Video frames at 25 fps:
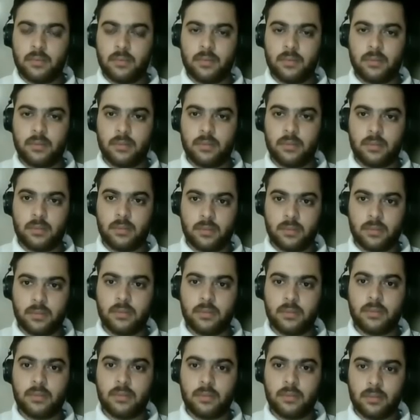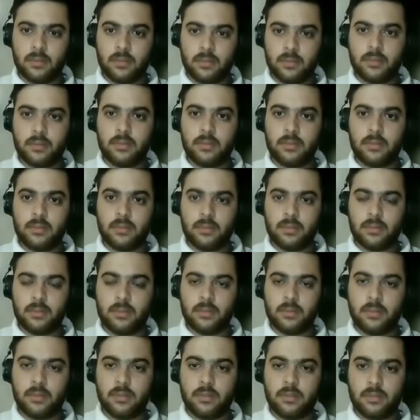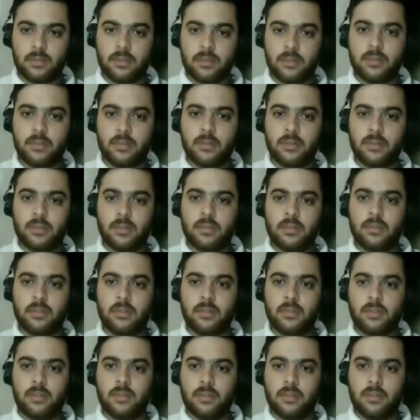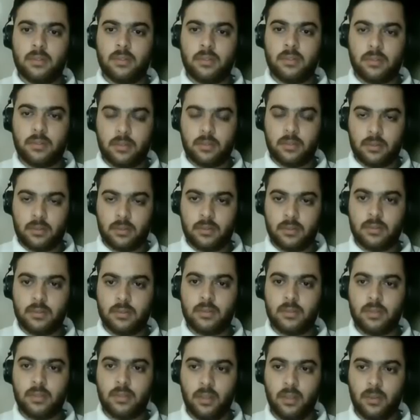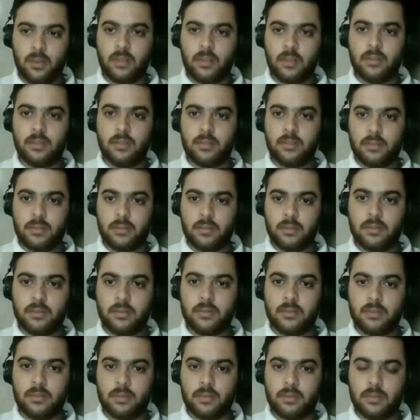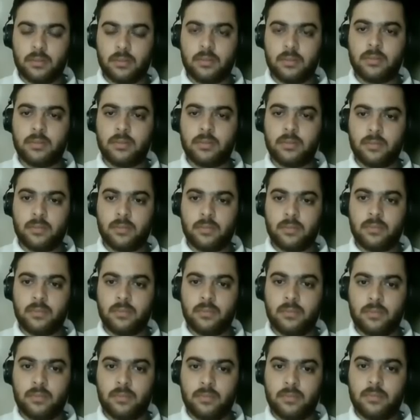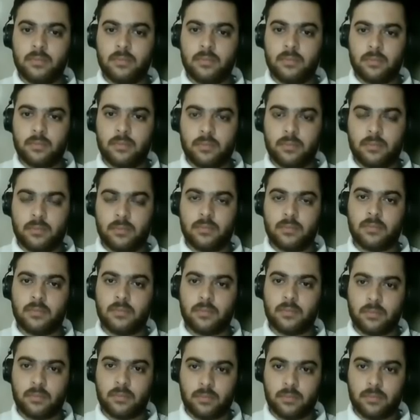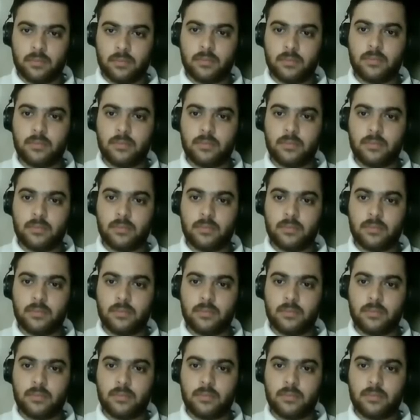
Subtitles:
The person shown says nothing.